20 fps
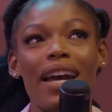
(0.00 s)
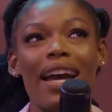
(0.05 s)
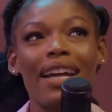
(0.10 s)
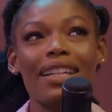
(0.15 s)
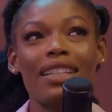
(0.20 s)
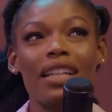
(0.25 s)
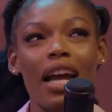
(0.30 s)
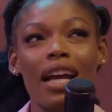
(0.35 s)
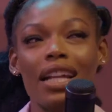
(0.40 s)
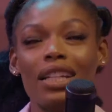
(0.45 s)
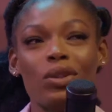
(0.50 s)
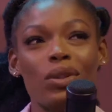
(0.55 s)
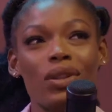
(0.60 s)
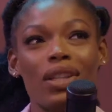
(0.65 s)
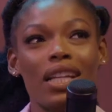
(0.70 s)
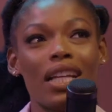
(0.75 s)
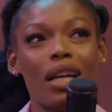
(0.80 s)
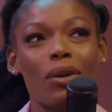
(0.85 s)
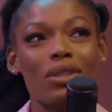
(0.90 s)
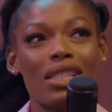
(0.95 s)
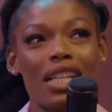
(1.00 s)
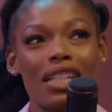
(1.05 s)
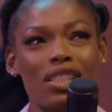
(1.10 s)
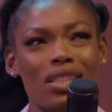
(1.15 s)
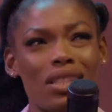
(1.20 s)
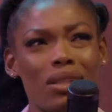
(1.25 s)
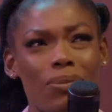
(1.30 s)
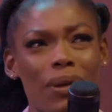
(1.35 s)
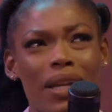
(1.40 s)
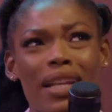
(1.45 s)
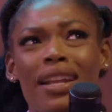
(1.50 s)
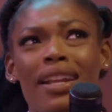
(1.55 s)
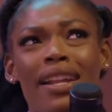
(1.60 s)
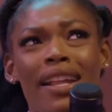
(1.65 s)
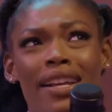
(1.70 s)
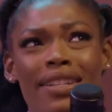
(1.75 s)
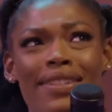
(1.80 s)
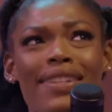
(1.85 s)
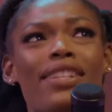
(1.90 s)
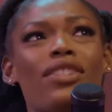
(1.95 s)
I don't think I was actually paying
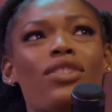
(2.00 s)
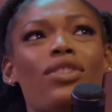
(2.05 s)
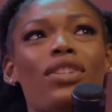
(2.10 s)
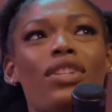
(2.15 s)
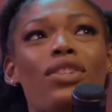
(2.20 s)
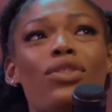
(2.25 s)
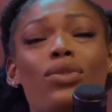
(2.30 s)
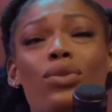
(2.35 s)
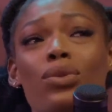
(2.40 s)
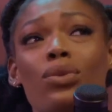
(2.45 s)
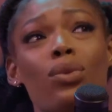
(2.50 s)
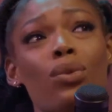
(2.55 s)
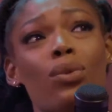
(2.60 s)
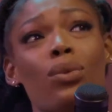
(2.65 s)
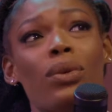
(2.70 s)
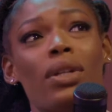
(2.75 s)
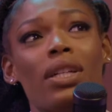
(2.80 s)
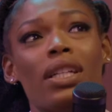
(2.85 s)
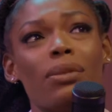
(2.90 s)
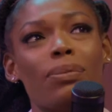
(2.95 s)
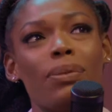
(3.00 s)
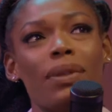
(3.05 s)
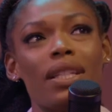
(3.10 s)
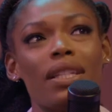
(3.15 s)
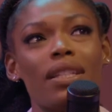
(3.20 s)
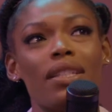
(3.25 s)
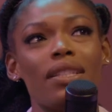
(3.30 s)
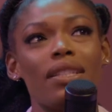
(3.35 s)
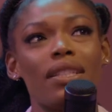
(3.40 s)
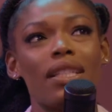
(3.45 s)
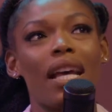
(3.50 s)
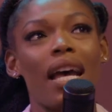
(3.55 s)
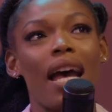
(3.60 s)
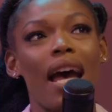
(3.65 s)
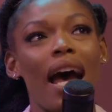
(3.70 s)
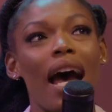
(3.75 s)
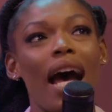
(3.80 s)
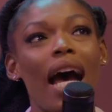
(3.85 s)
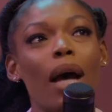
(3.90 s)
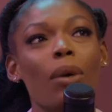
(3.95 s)
any attention in schoolwork because
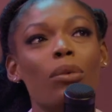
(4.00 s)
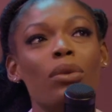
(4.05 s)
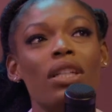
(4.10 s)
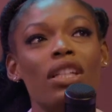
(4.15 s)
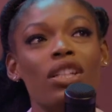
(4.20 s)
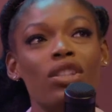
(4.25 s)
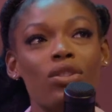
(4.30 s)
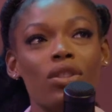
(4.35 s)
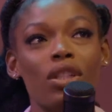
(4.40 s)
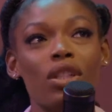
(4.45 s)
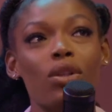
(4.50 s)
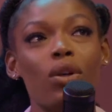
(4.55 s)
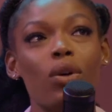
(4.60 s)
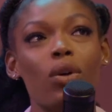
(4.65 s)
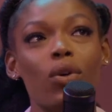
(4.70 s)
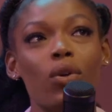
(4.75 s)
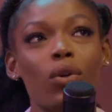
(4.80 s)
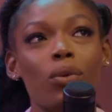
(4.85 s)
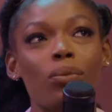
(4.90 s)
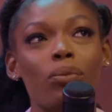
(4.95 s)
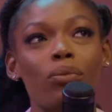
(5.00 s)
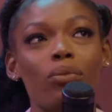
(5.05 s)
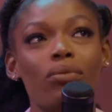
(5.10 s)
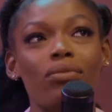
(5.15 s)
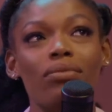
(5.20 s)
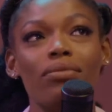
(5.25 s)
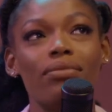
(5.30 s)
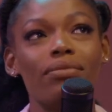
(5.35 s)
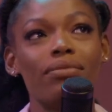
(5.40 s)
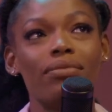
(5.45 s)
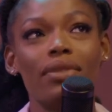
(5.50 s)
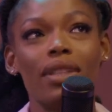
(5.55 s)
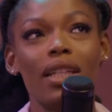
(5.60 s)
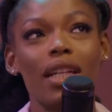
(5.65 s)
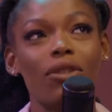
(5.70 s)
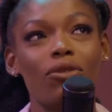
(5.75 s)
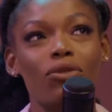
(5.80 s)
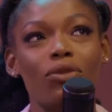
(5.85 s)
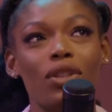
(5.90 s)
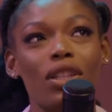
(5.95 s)
I would literally go home
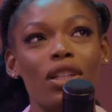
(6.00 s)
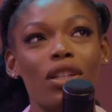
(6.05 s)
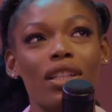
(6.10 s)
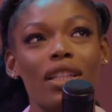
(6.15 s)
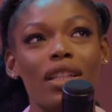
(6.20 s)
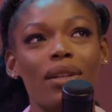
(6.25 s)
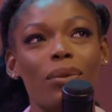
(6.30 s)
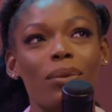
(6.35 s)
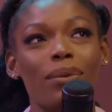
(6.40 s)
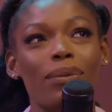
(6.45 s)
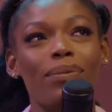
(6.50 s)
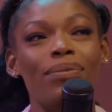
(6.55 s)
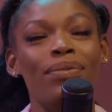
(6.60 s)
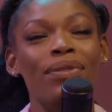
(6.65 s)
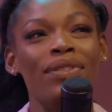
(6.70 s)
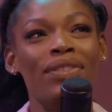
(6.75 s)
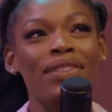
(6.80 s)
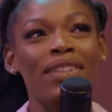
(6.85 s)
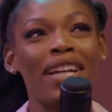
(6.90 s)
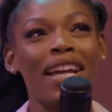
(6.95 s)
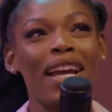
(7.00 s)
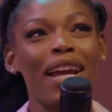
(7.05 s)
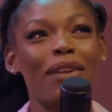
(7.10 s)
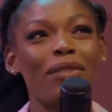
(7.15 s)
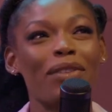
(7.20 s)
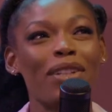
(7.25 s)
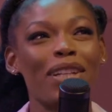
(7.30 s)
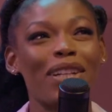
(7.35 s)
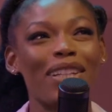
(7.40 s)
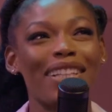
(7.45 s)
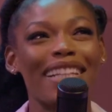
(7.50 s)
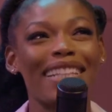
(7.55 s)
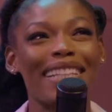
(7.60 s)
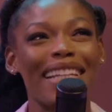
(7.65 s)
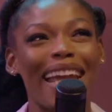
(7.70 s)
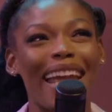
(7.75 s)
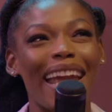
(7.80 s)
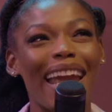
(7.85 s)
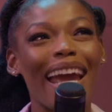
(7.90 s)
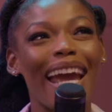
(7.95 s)
every other
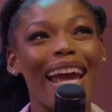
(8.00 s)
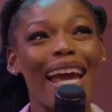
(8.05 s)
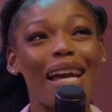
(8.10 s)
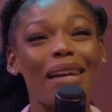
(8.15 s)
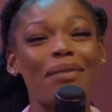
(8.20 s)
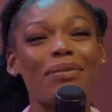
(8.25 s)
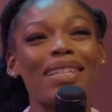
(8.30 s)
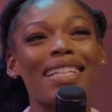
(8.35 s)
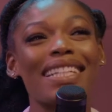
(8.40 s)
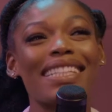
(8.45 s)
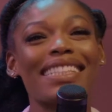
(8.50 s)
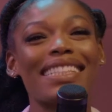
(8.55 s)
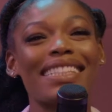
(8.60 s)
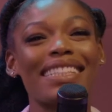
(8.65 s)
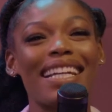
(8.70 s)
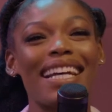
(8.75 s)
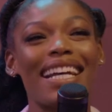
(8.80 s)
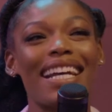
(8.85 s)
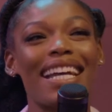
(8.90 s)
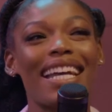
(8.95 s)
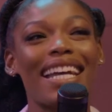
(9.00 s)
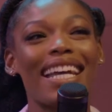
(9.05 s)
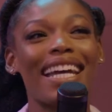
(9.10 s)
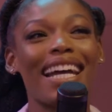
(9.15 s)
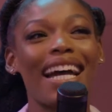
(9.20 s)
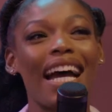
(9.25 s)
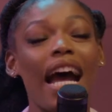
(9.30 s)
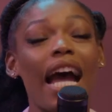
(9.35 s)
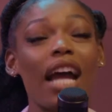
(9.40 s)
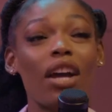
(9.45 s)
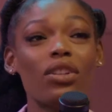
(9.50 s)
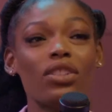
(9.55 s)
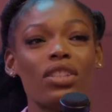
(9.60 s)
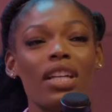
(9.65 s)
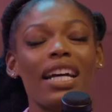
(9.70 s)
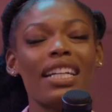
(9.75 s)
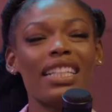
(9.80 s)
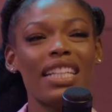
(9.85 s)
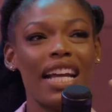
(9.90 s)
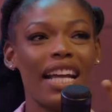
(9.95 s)
day because I
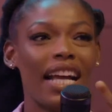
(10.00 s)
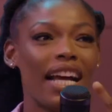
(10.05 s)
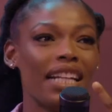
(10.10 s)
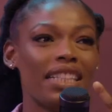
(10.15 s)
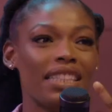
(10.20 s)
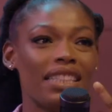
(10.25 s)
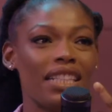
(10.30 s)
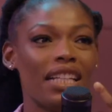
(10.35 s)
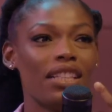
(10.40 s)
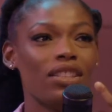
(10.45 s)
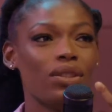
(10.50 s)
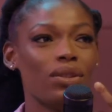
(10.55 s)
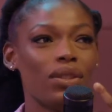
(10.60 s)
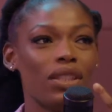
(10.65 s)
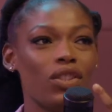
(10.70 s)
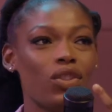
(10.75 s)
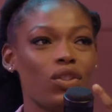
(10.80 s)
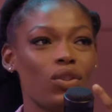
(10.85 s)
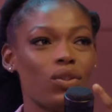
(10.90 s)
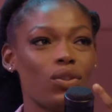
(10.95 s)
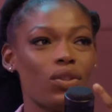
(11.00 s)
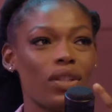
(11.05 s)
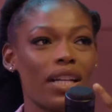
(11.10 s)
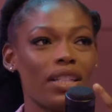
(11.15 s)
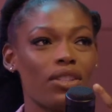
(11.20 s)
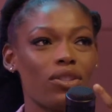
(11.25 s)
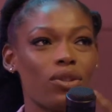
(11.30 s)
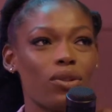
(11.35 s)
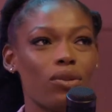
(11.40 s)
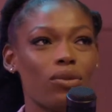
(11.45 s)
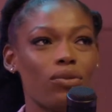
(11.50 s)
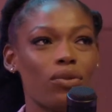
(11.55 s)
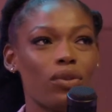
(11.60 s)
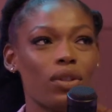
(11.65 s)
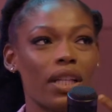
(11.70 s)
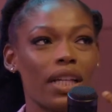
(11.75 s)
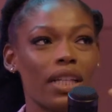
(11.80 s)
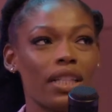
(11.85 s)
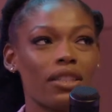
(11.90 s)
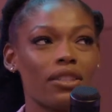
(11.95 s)
had dental issues, so I had to go for
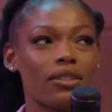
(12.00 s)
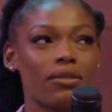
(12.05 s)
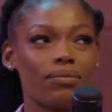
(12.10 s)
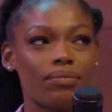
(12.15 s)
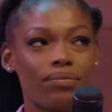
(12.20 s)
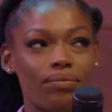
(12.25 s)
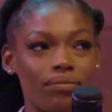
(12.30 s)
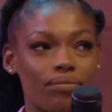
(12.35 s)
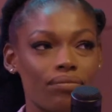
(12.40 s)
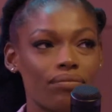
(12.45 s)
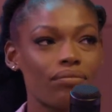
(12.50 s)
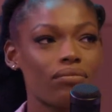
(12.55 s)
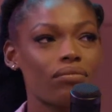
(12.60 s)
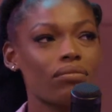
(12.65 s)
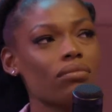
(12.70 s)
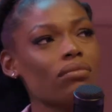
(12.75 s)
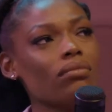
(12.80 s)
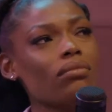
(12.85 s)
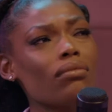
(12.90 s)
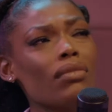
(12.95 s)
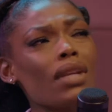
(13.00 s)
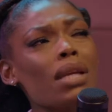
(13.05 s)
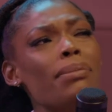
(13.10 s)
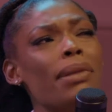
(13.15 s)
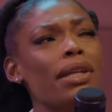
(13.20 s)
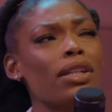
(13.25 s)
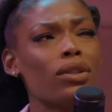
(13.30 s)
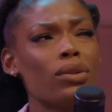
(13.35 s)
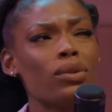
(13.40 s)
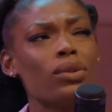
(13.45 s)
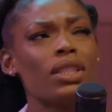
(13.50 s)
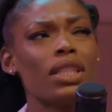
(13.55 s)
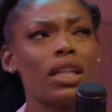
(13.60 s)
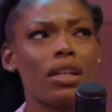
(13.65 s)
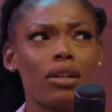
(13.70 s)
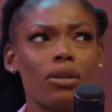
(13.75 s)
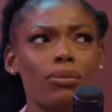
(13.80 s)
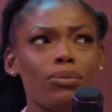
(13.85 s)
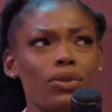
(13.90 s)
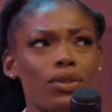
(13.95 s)
like medical
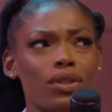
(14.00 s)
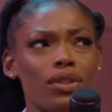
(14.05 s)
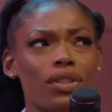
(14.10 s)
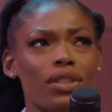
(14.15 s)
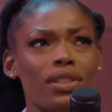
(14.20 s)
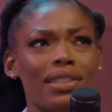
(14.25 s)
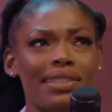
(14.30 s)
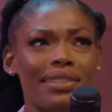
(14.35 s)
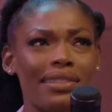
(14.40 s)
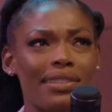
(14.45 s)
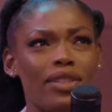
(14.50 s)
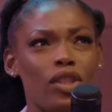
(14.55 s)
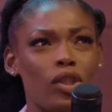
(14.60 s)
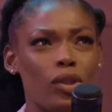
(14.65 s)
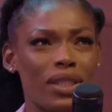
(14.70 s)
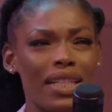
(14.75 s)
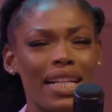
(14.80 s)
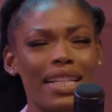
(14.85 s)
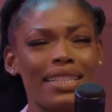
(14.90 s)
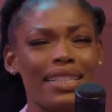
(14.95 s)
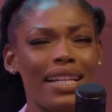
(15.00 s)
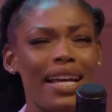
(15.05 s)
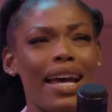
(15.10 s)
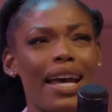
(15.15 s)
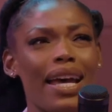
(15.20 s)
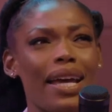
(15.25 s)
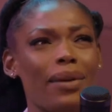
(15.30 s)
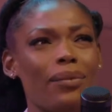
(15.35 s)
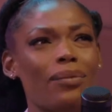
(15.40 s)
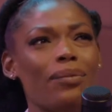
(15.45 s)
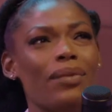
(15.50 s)
checkups during that time.